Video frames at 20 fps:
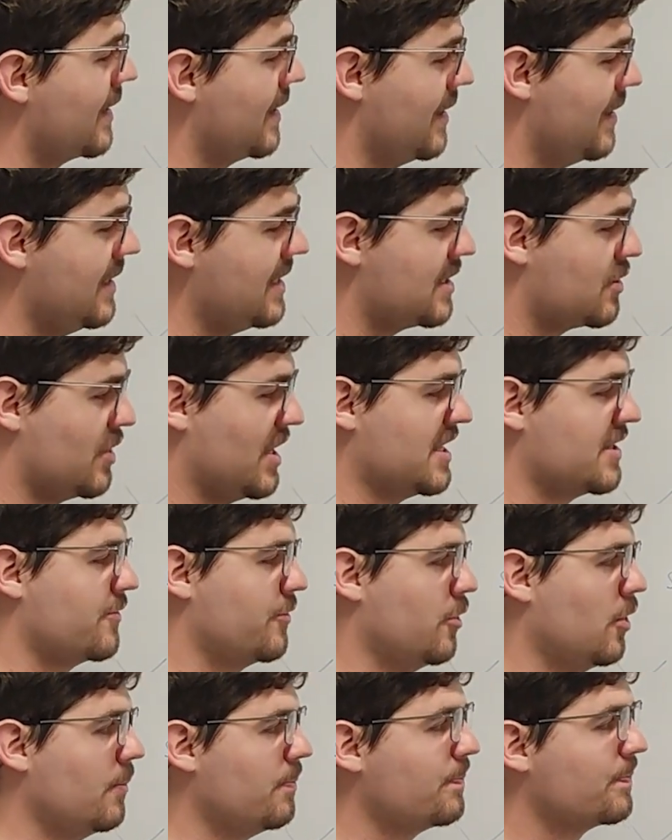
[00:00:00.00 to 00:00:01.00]
This
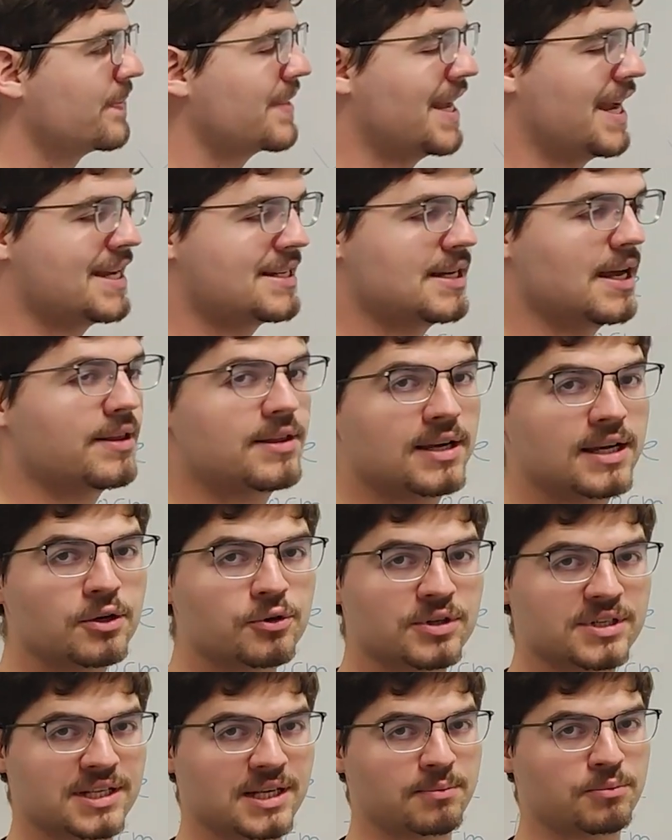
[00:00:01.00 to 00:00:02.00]
transform has other
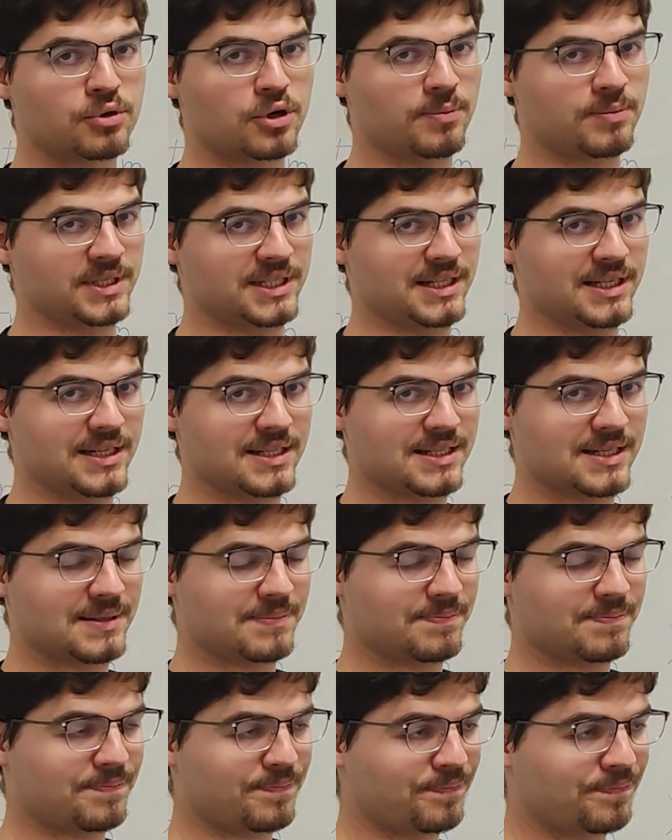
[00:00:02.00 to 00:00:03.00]
interesting
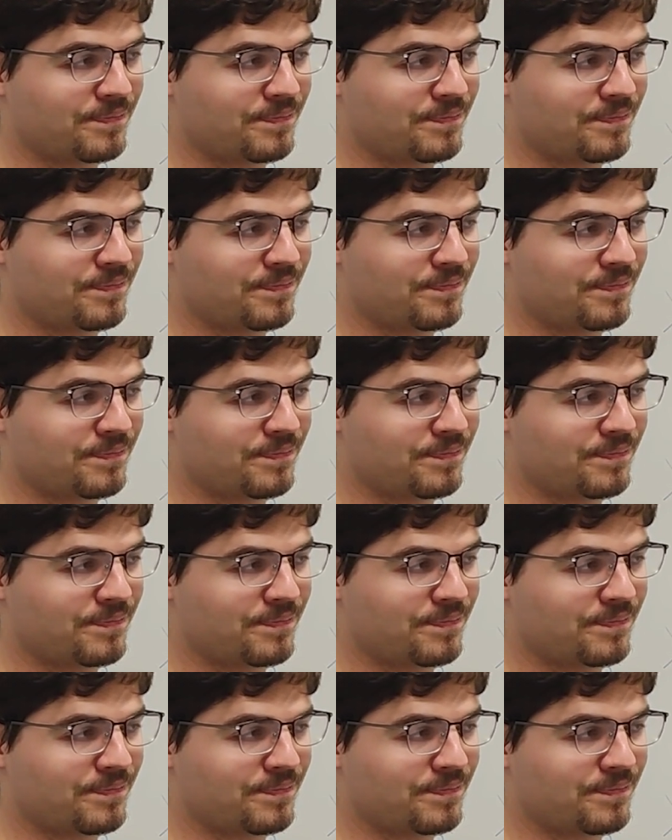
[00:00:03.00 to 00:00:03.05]
properties.